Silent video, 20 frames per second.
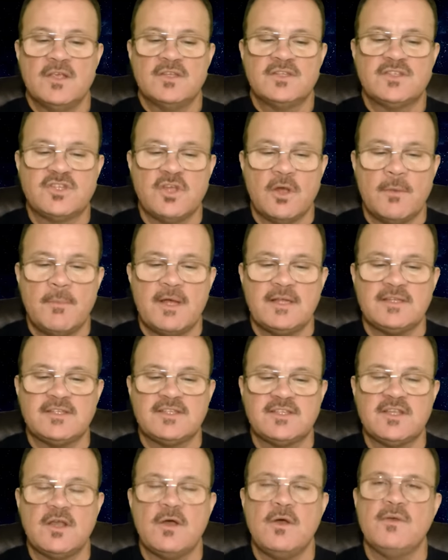So much
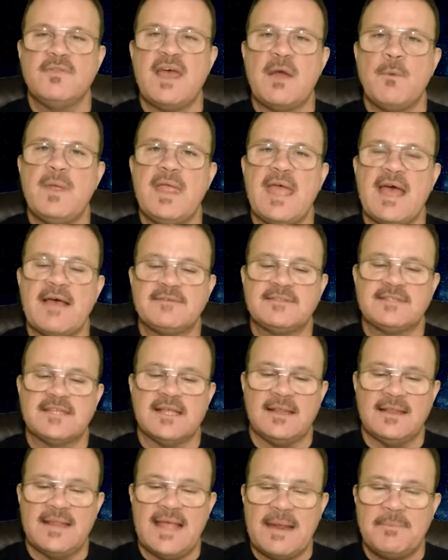so that we have
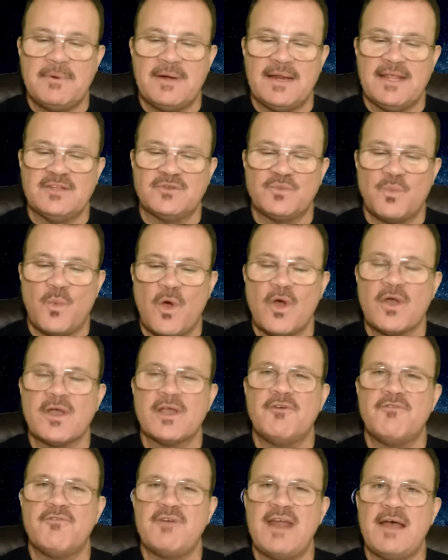celebrities
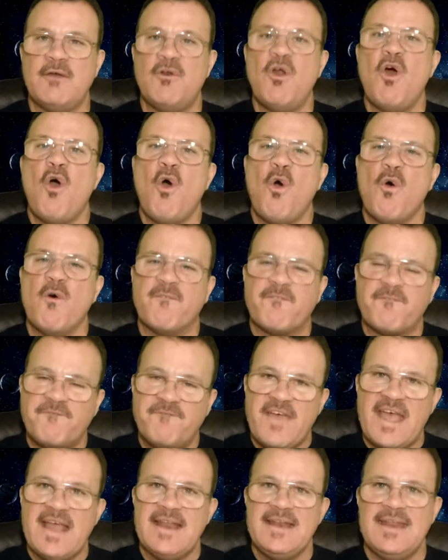walking around
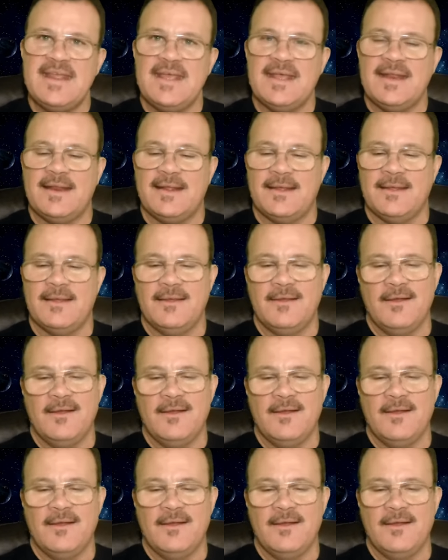offended